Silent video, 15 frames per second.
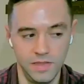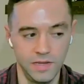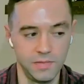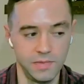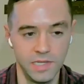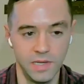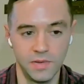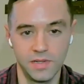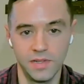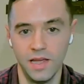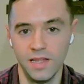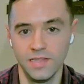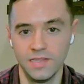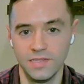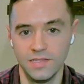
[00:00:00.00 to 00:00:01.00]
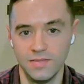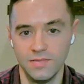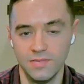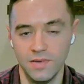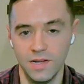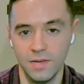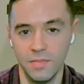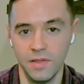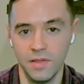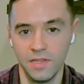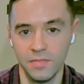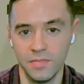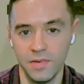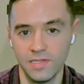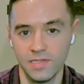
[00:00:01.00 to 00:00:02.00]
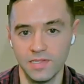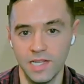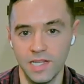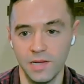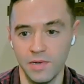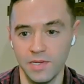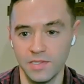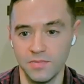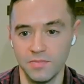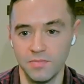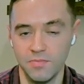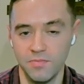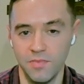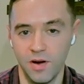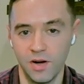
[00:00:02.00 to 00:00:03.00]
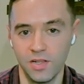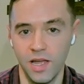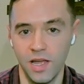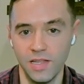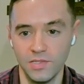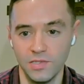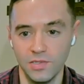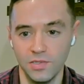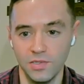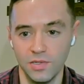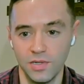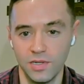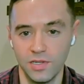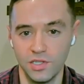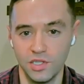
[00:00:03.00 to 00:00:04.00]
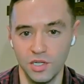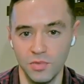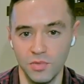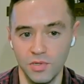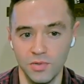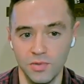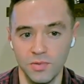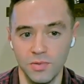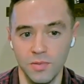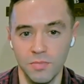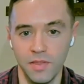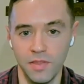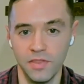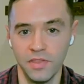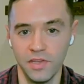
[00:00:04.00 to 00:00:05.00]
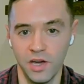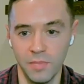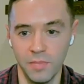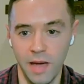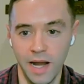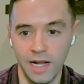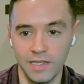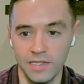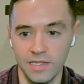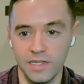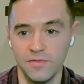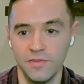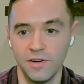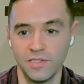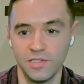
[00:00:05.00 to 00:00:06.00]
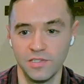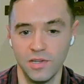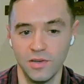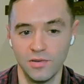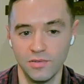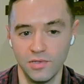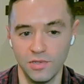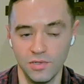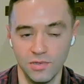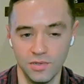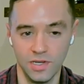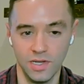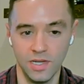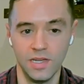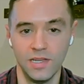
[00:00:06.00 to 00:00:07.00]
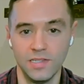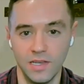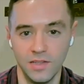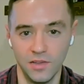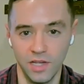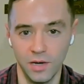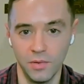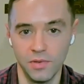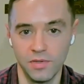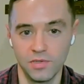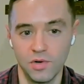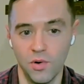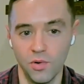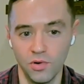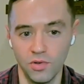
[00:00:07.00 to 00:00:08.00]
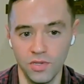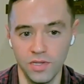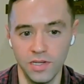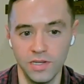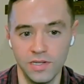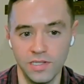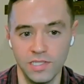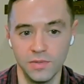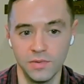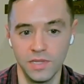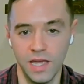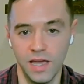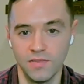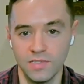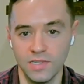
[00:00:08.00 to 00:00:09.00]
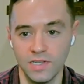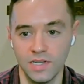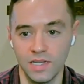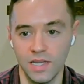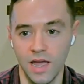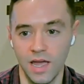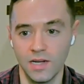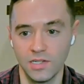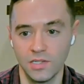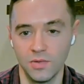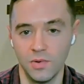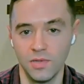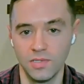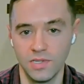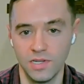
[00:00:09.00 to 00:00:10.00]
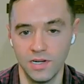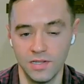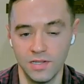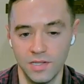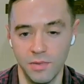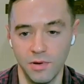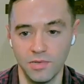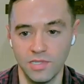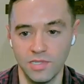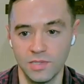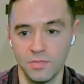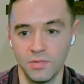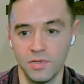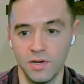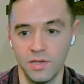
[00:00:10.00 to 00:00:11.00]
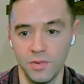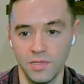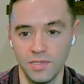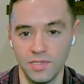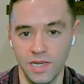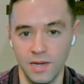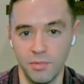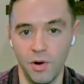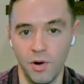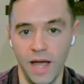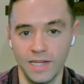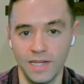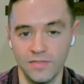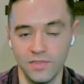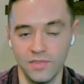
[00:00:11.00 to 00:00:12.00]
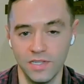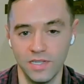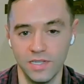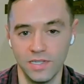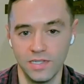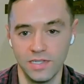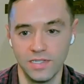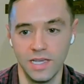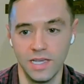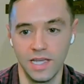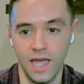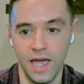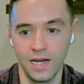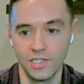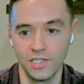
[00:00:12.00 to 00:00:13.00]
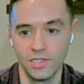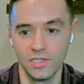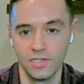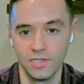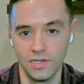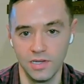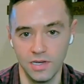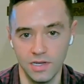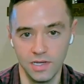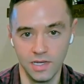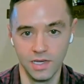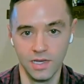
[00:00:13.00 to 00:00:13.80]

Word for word: I think we set with clients on a monthly basis, anyways. Our clients who contribute monthly automatically versus those who say look at what this quarterly to see what they have sitting in cash. The ones that are the most disciplined are the ones that proactively take action to